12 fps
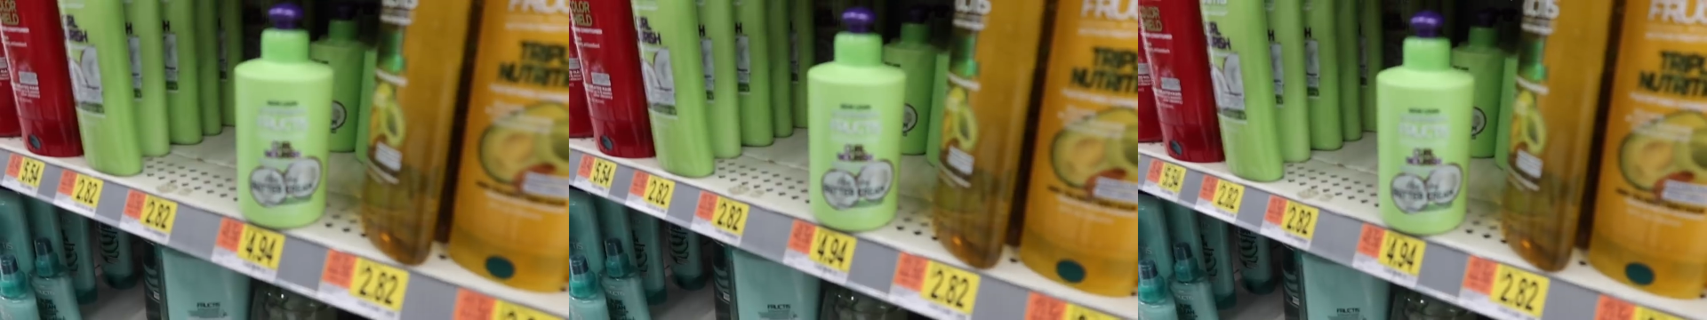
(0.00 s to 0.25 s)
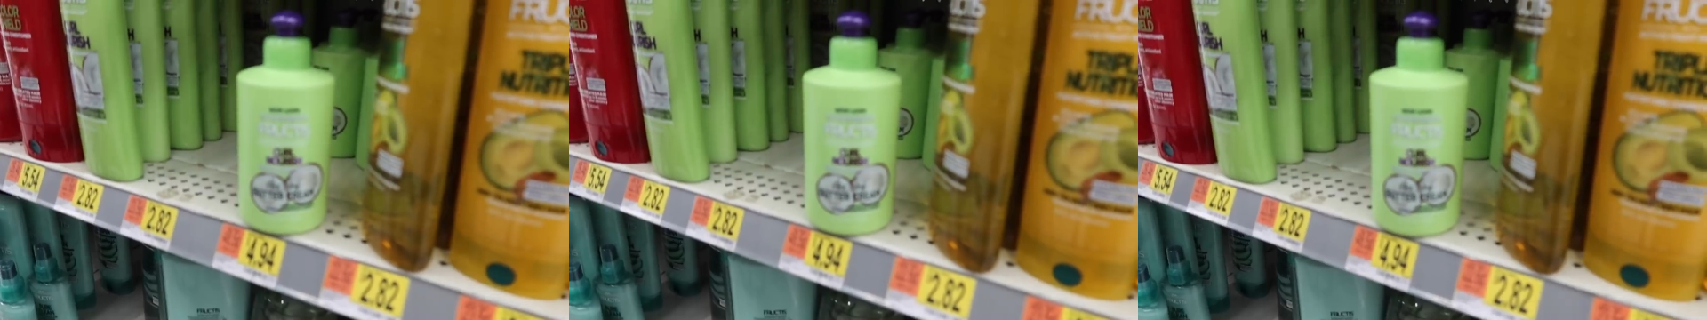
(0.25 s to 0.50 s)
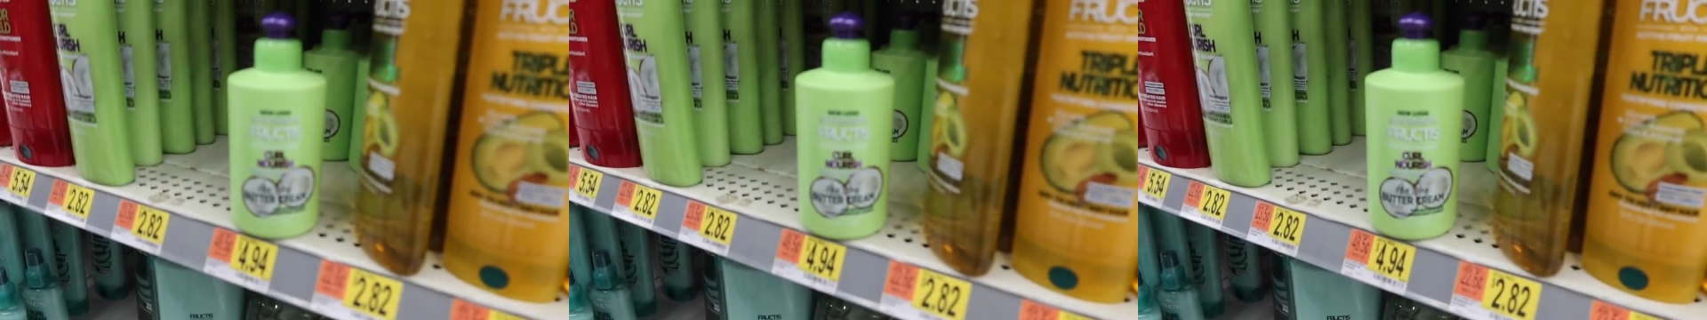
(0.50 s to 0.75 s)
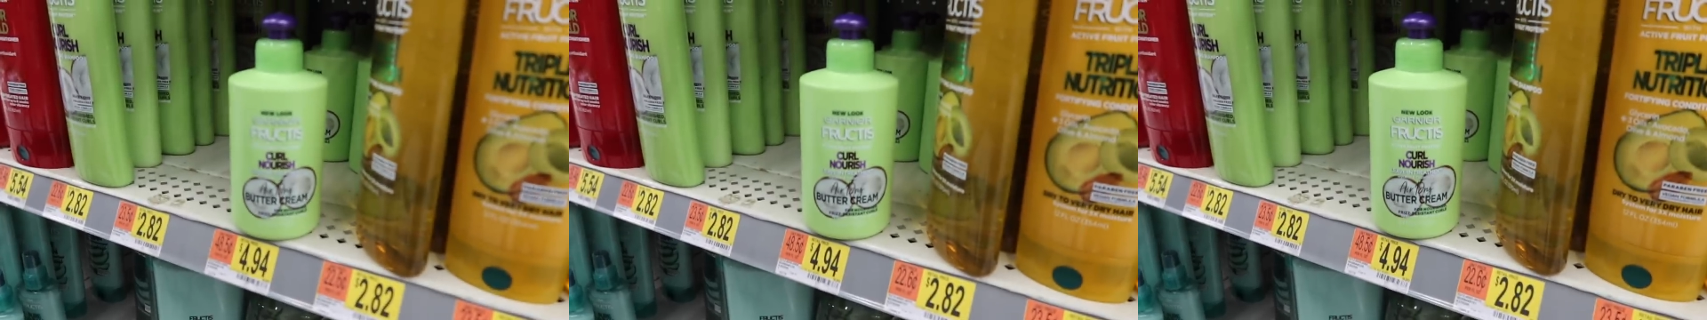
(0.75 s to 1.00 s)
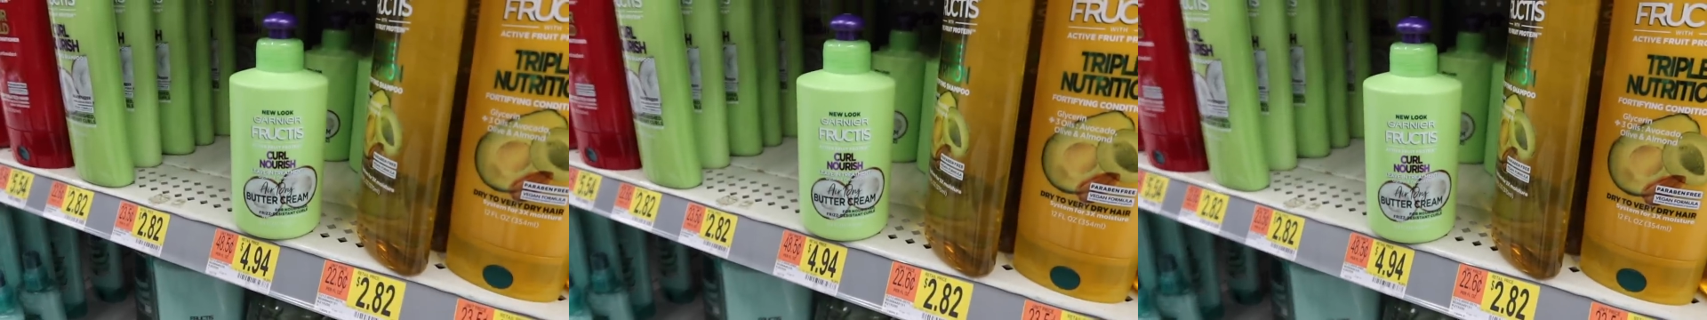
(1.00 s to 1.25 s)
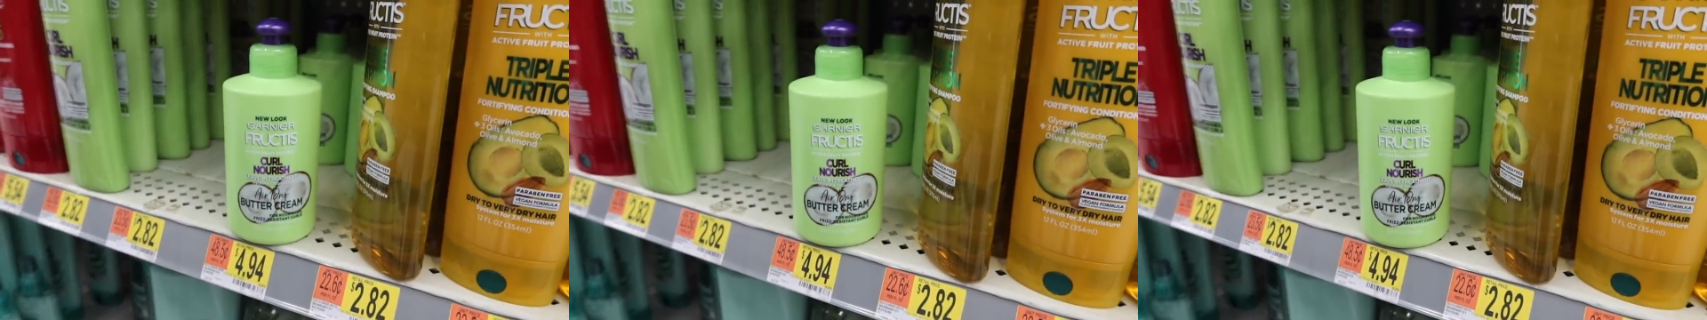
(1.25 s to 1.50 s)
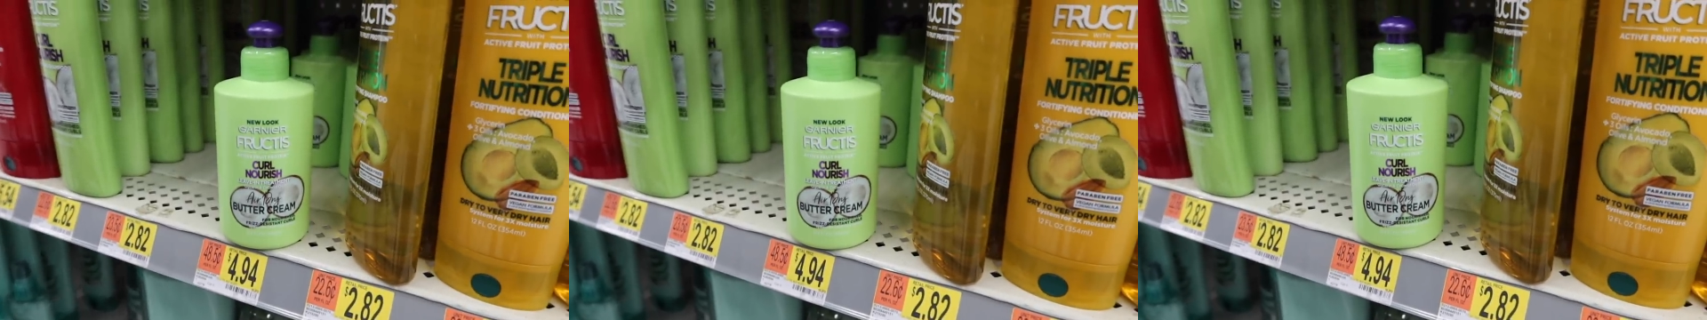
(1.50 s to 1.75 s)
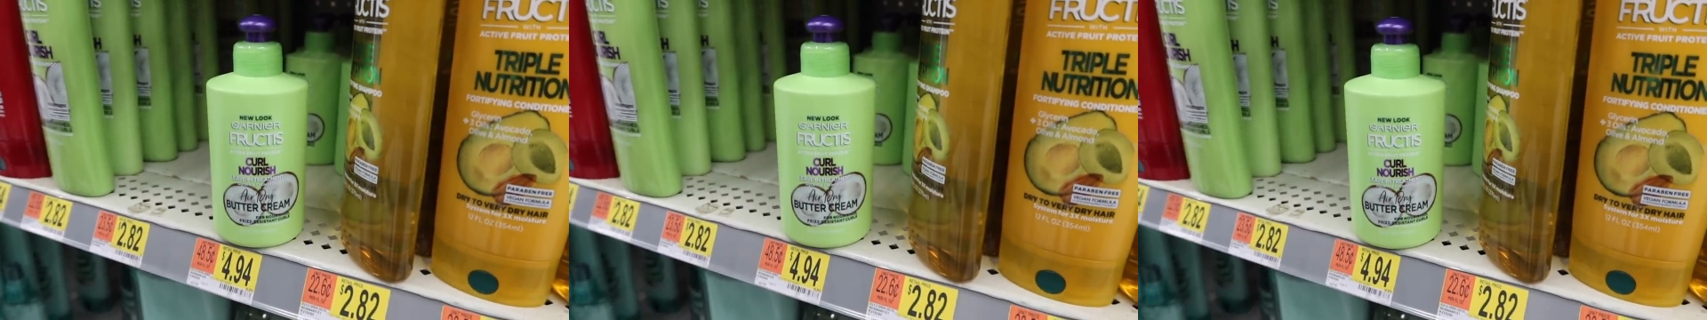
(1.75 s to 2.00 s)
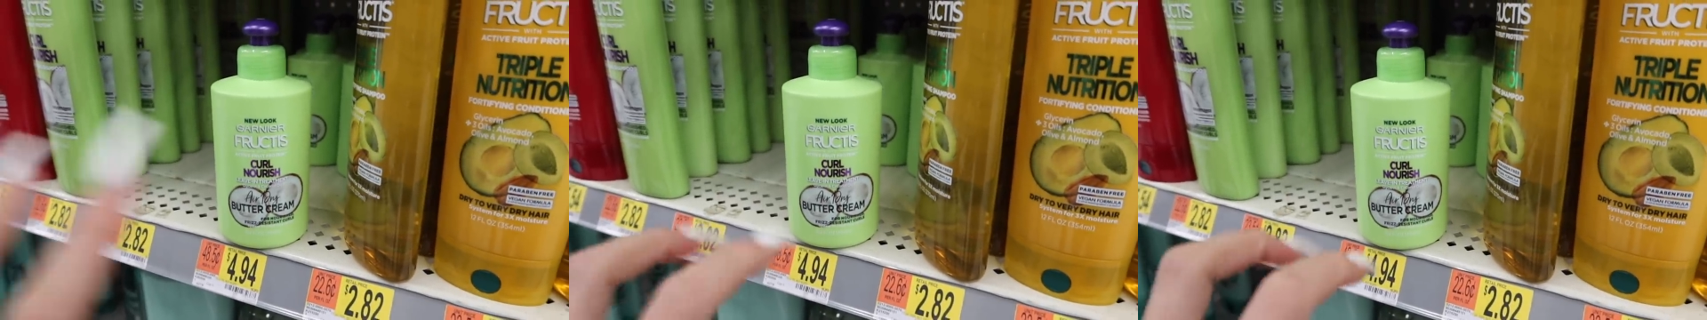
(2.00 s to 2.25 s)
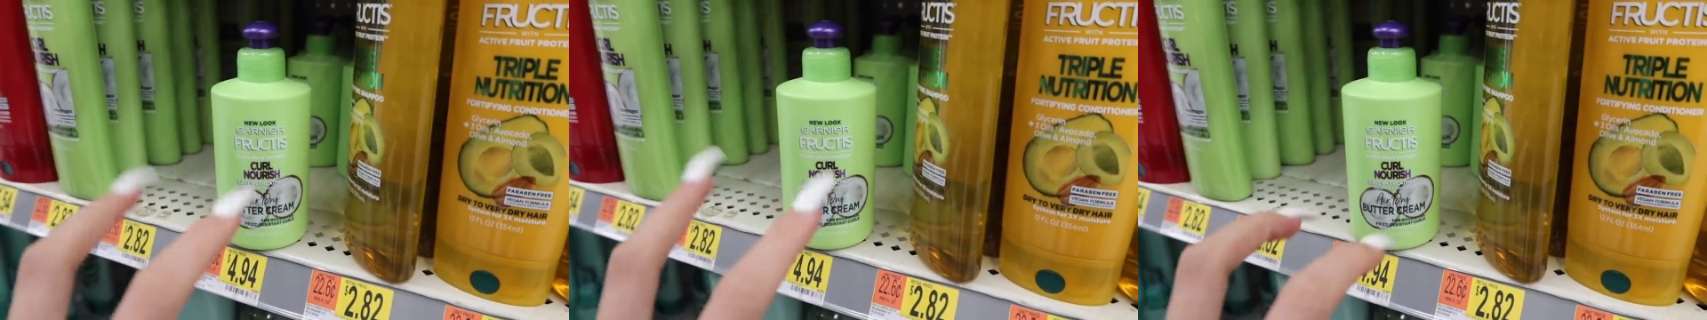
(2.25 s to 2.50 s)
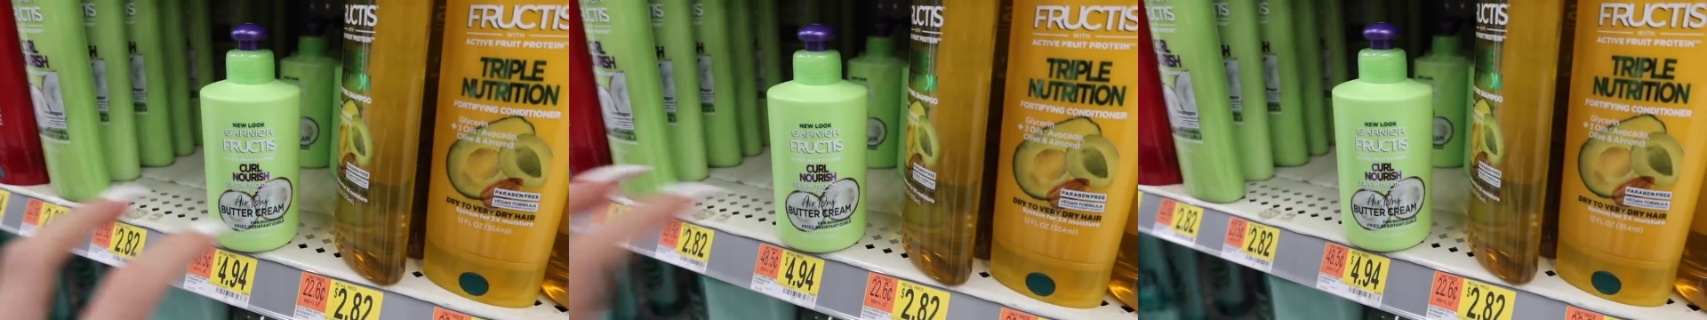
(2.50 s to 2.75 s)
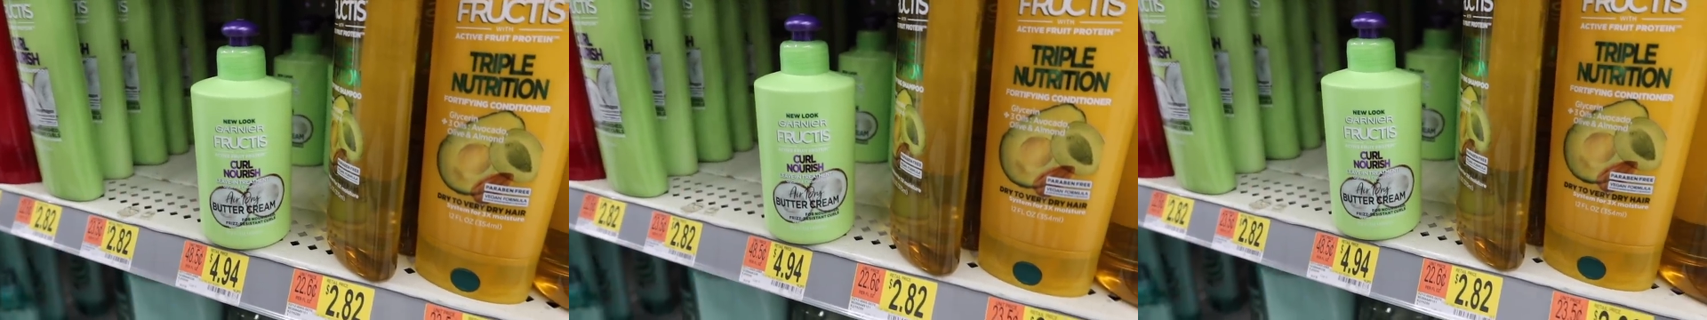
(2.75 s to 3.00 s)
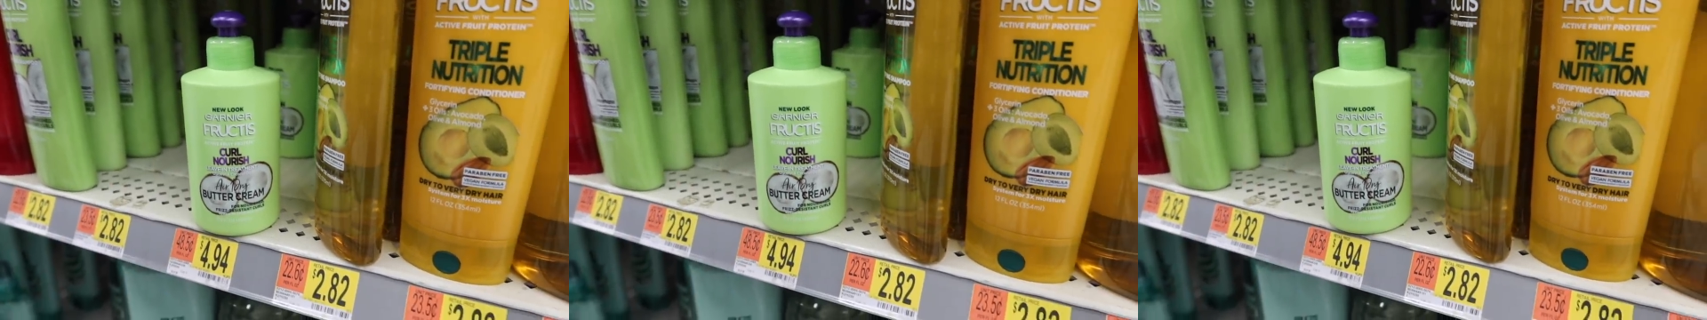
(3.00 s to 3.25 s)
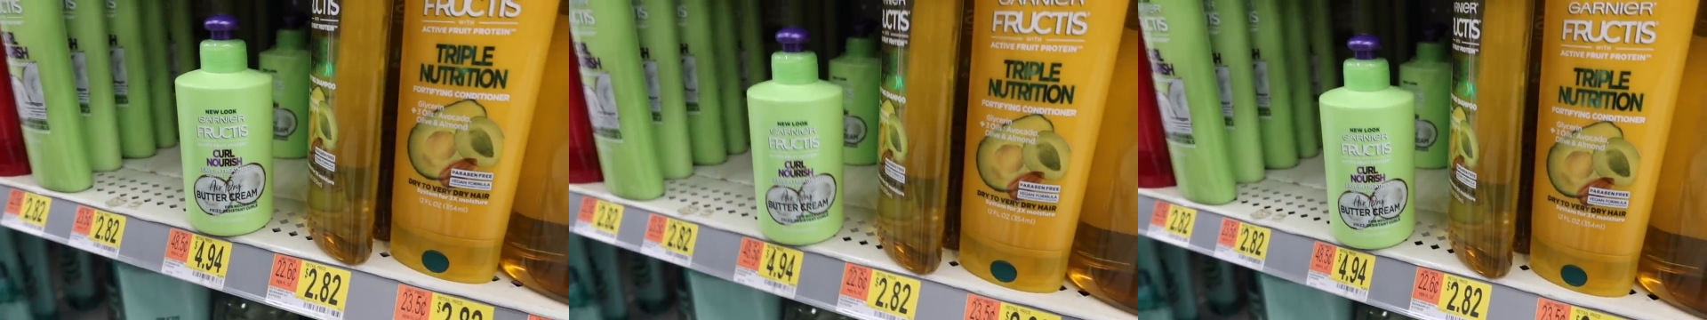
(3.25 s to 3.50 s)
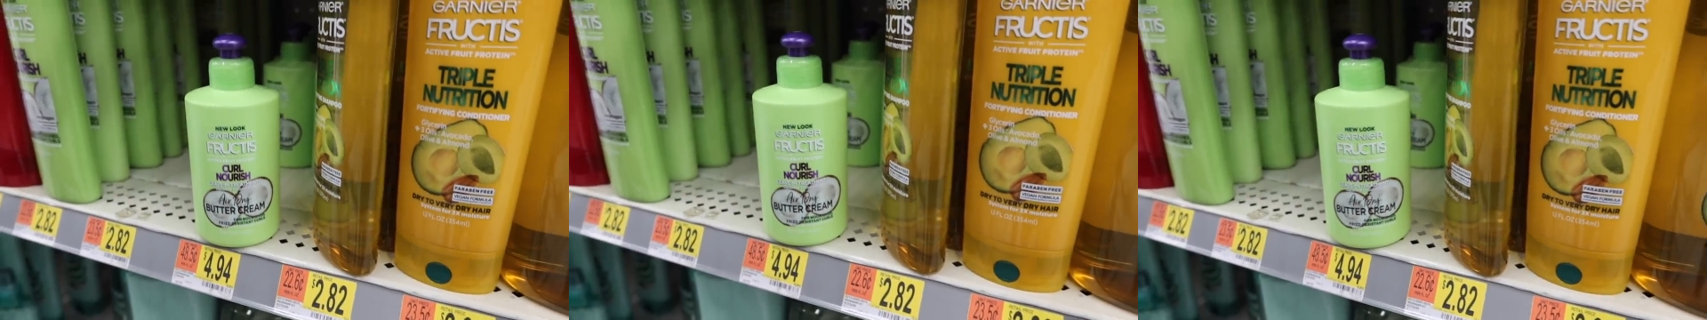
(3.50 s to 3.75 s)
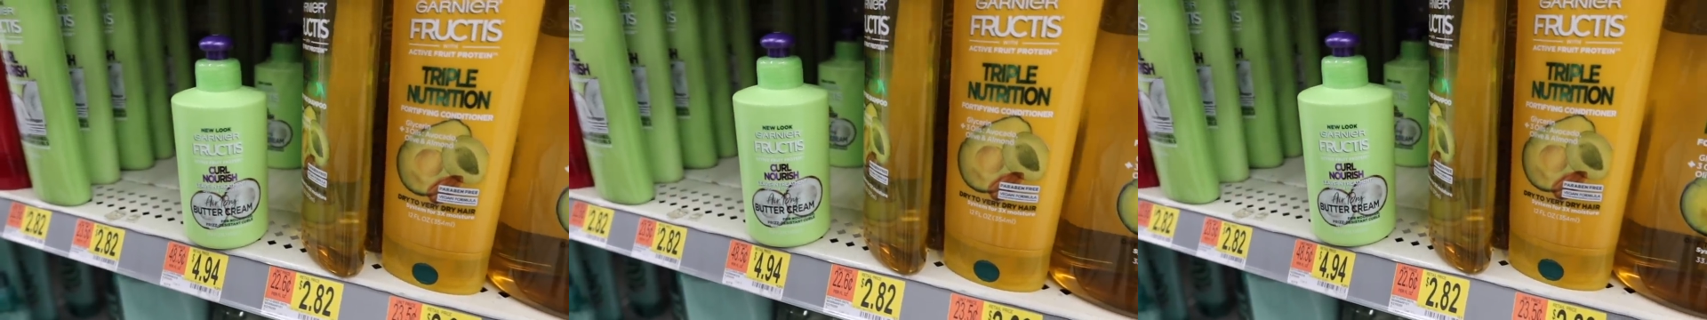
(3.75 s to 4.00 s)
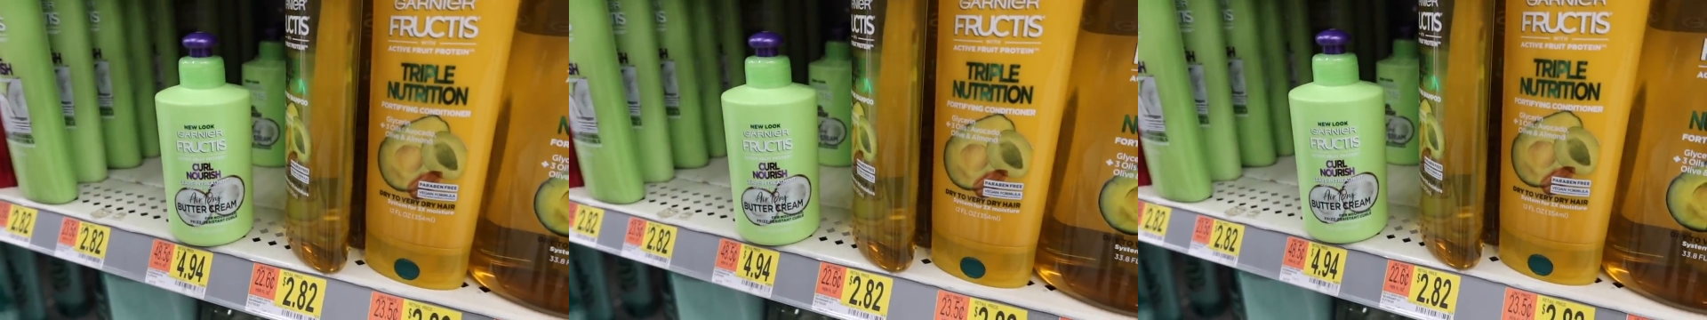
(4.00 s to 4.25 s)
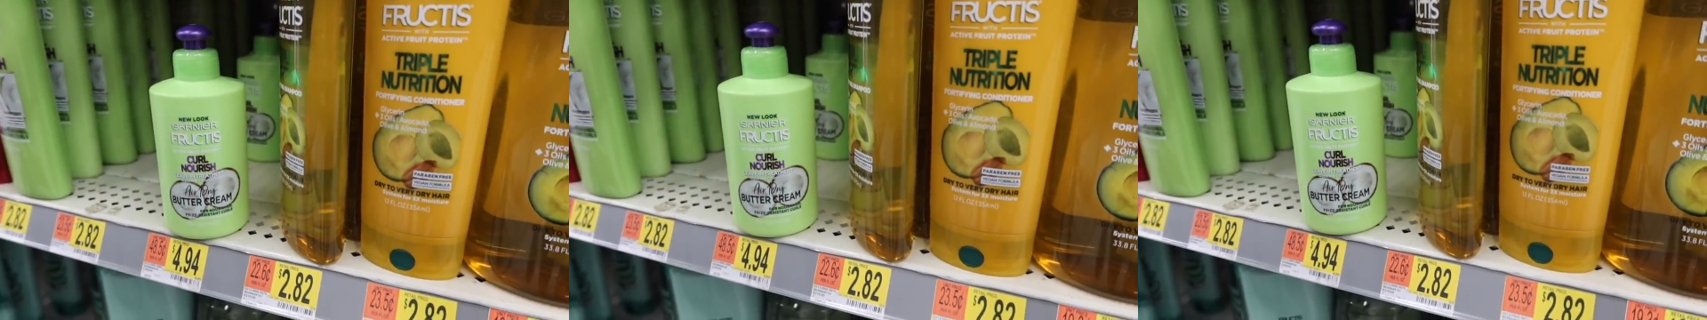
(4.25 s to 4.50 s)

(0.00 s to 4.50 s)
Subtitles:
[unreadable: no face in view]